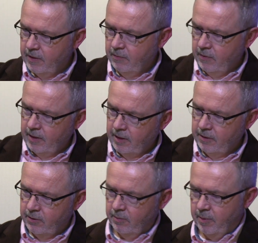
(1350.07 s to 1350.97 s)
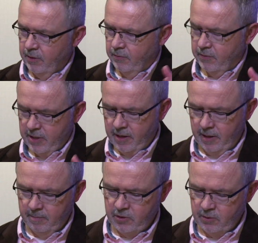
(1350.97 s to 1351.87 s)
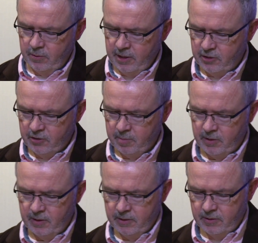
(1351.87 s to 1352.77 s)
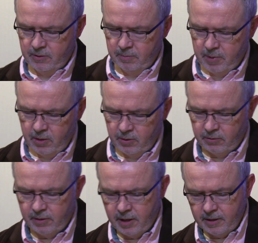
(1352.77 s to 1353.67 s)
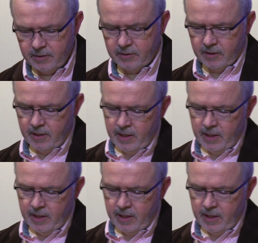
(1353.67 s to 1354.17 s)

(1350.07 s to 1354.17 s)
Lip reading: giving a little bit of time to each, but they're still polarized.